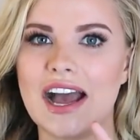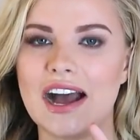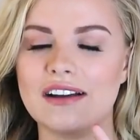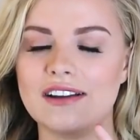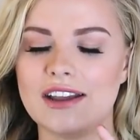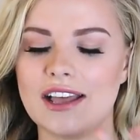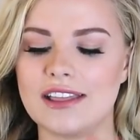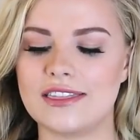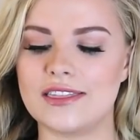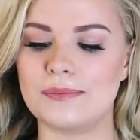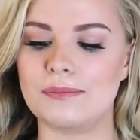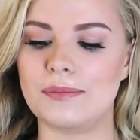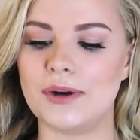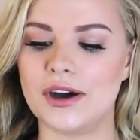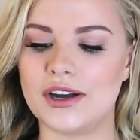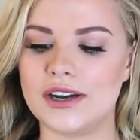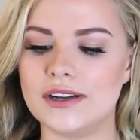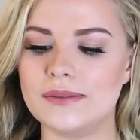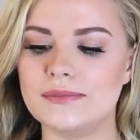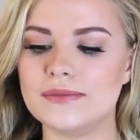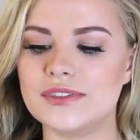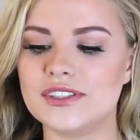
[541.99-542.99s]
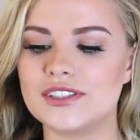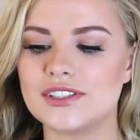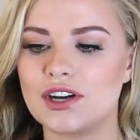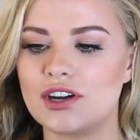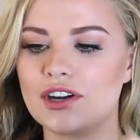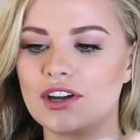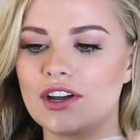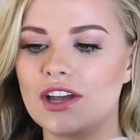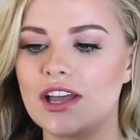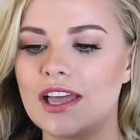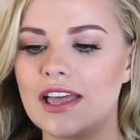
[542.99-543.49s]
out at the bottom,
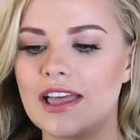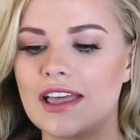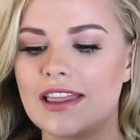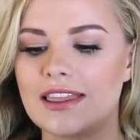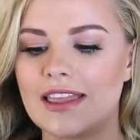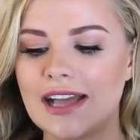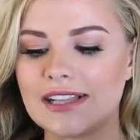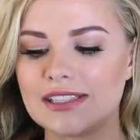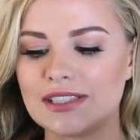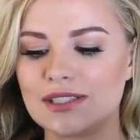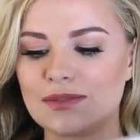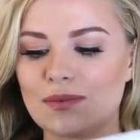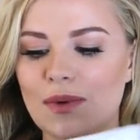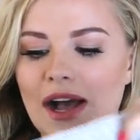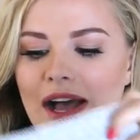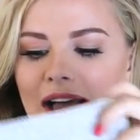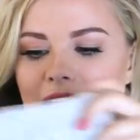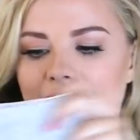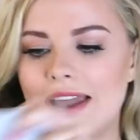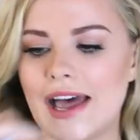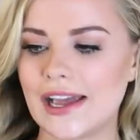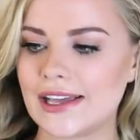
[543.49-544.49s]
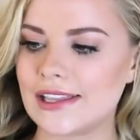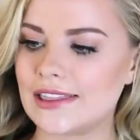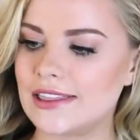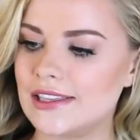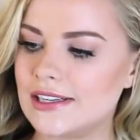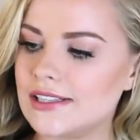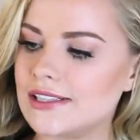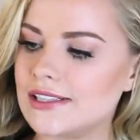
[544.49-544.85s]
so that's why I like